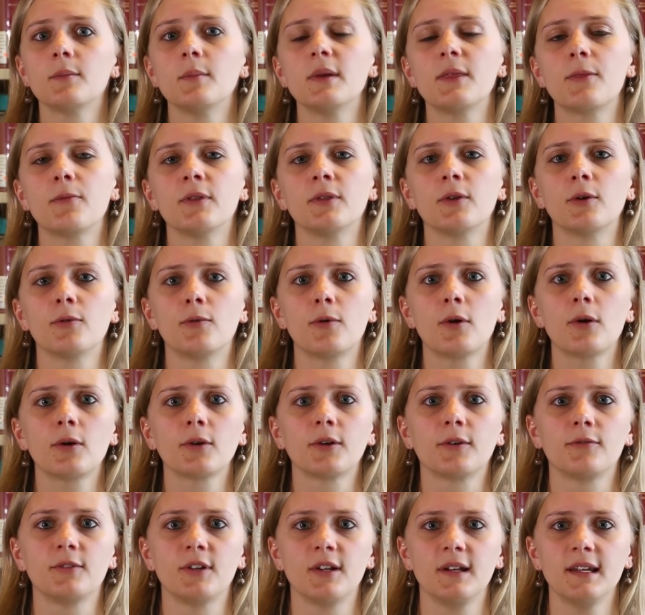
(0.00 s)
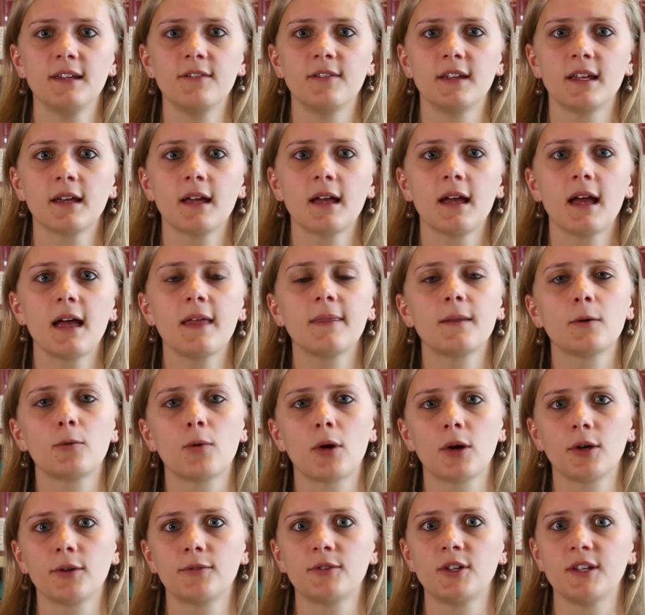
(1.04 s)
between the world of the living and the
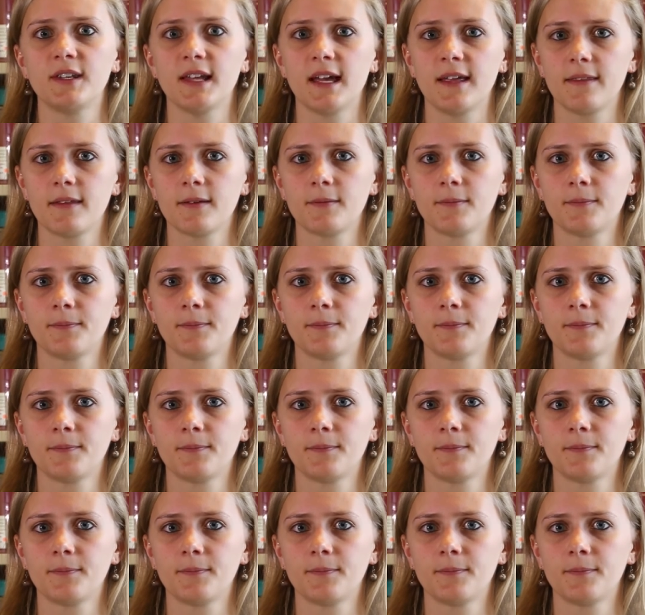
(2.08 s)
world of the dead.